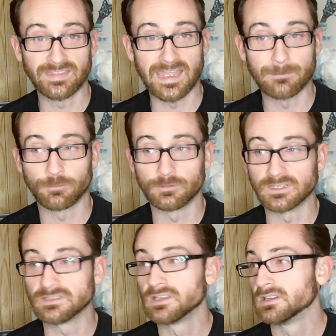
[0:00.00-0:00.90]
that point,
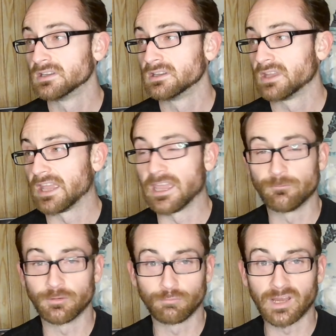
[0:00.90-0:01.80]
and
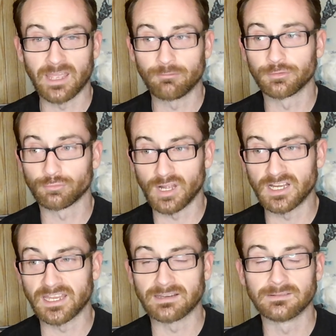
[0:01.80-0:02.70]
with what I was
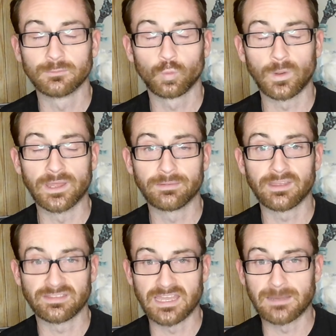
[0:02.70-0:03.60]
running with
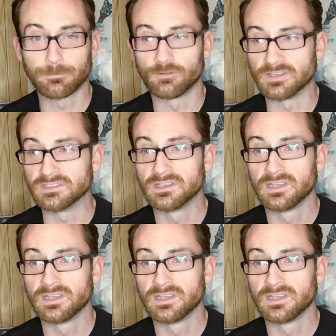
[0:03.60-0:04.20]
at that point.